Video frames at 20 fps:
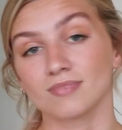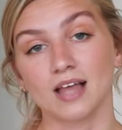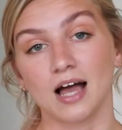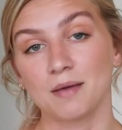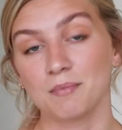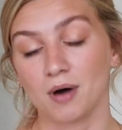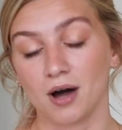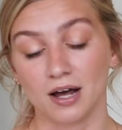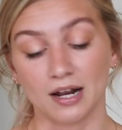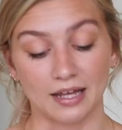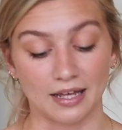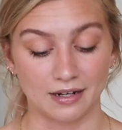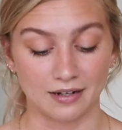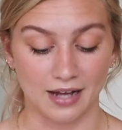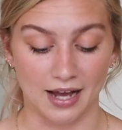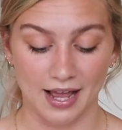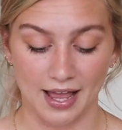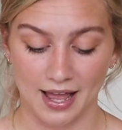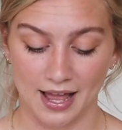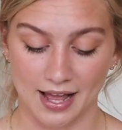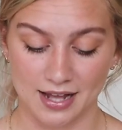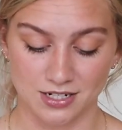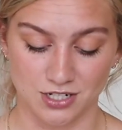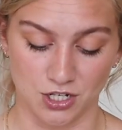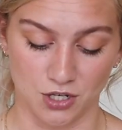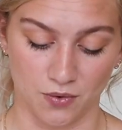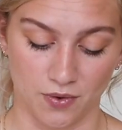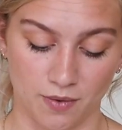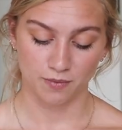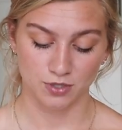I bought it. I had
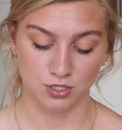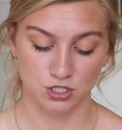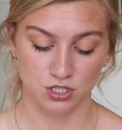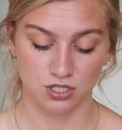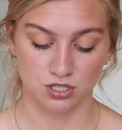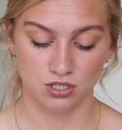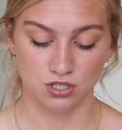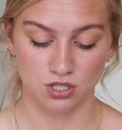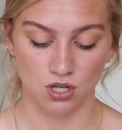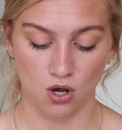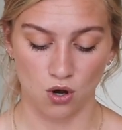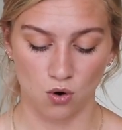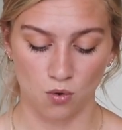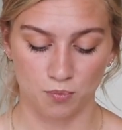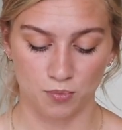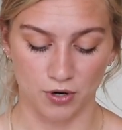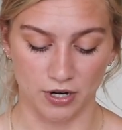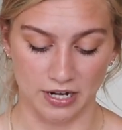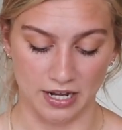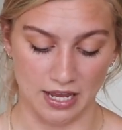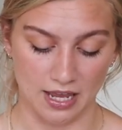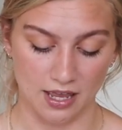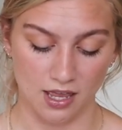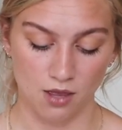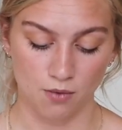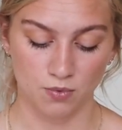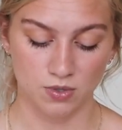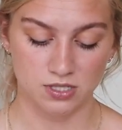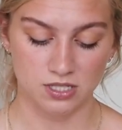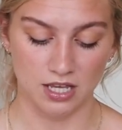to. It was just so pretty.
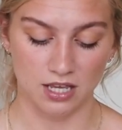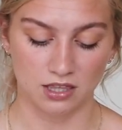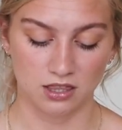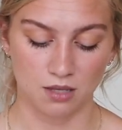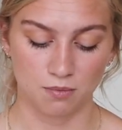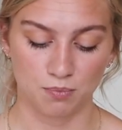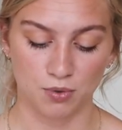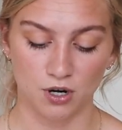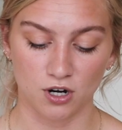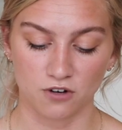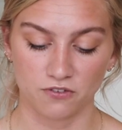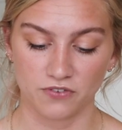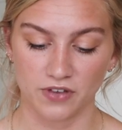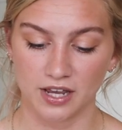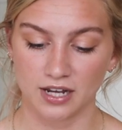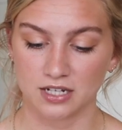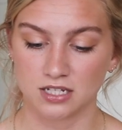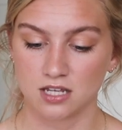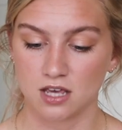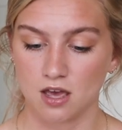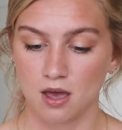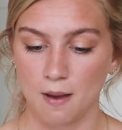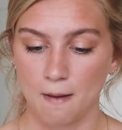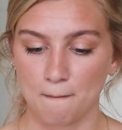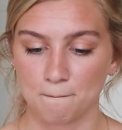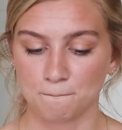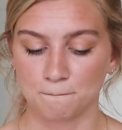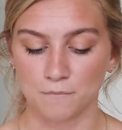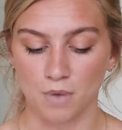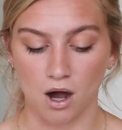It was like the perfect
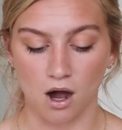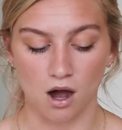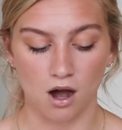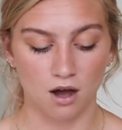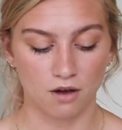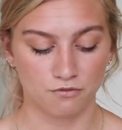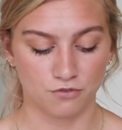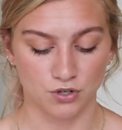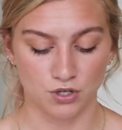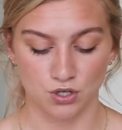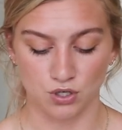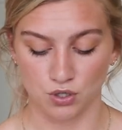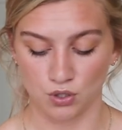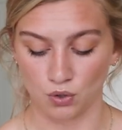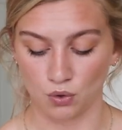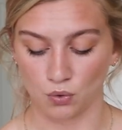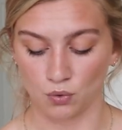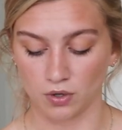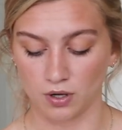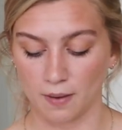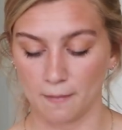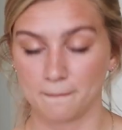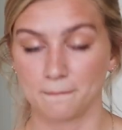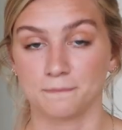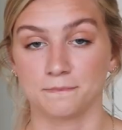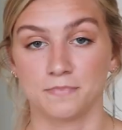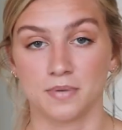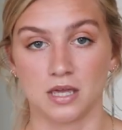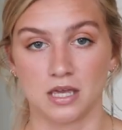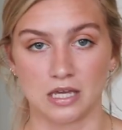mauve nude
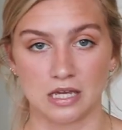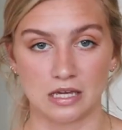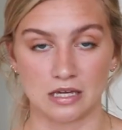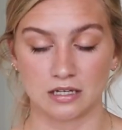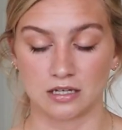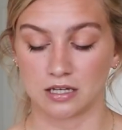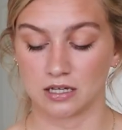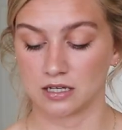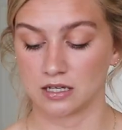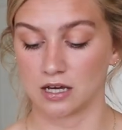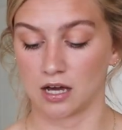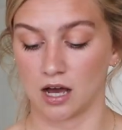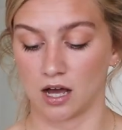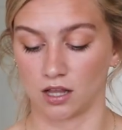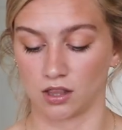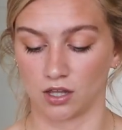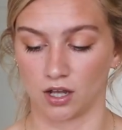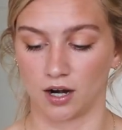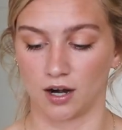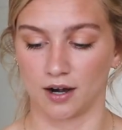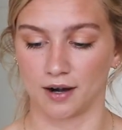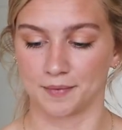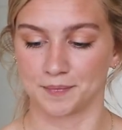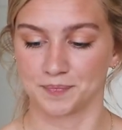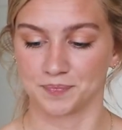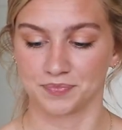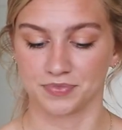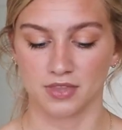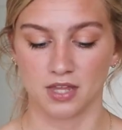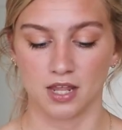pink color.